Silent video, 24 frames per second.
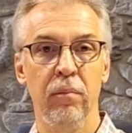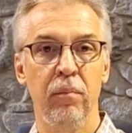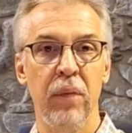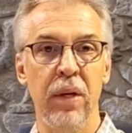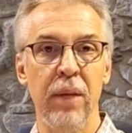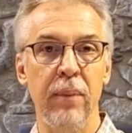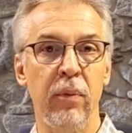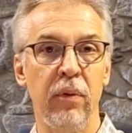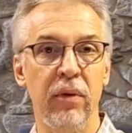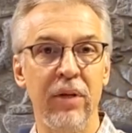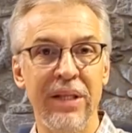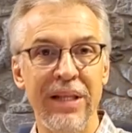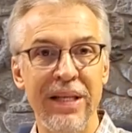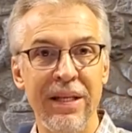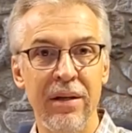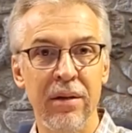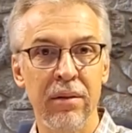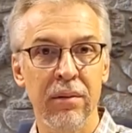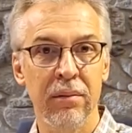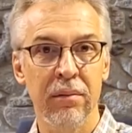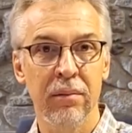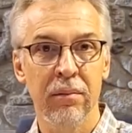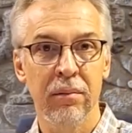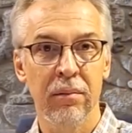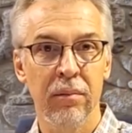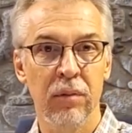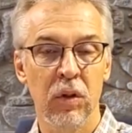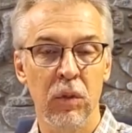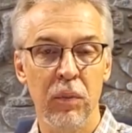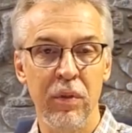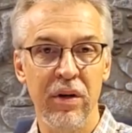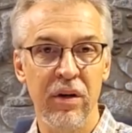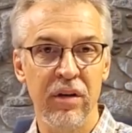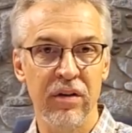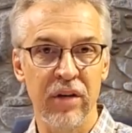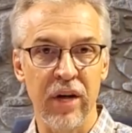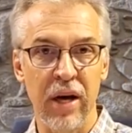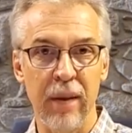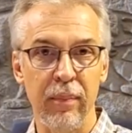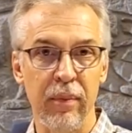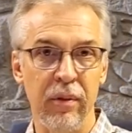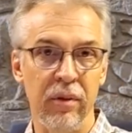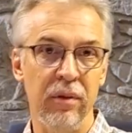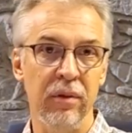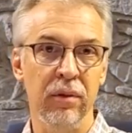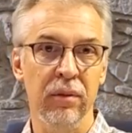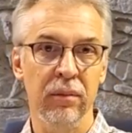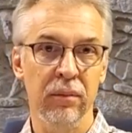people need to be
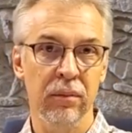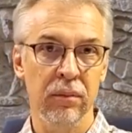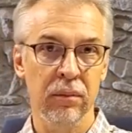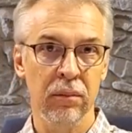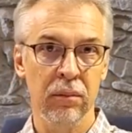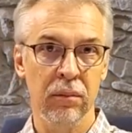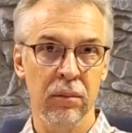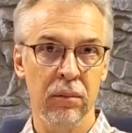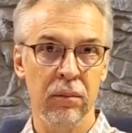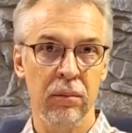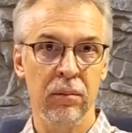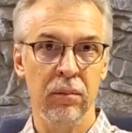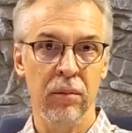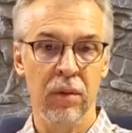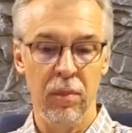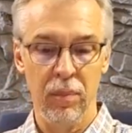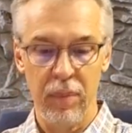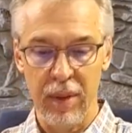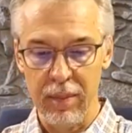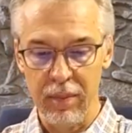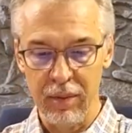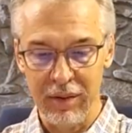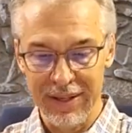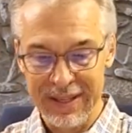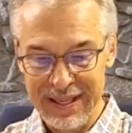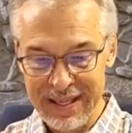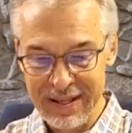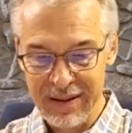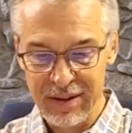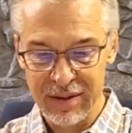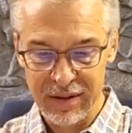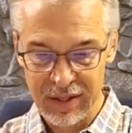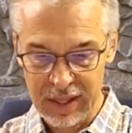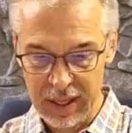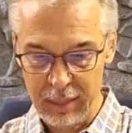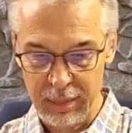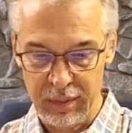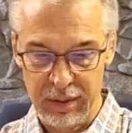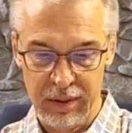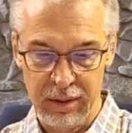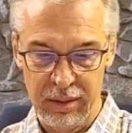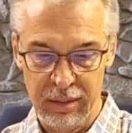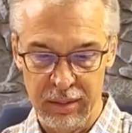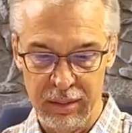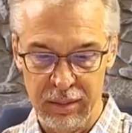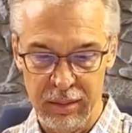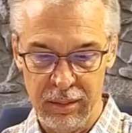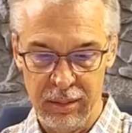discipled. People need
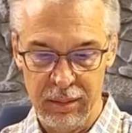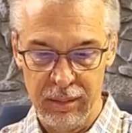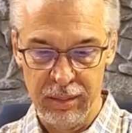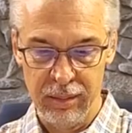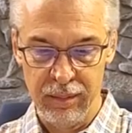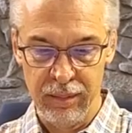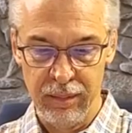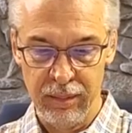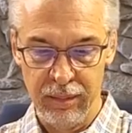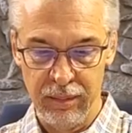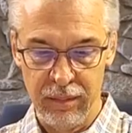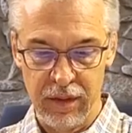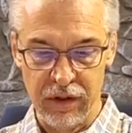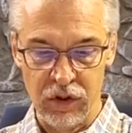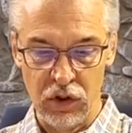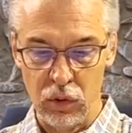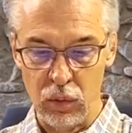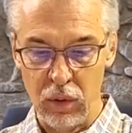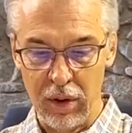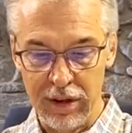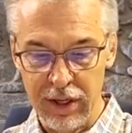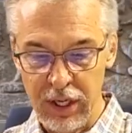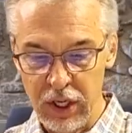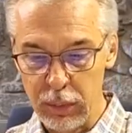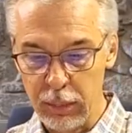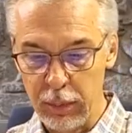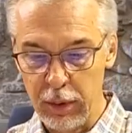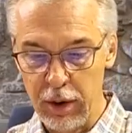discipling. This is where each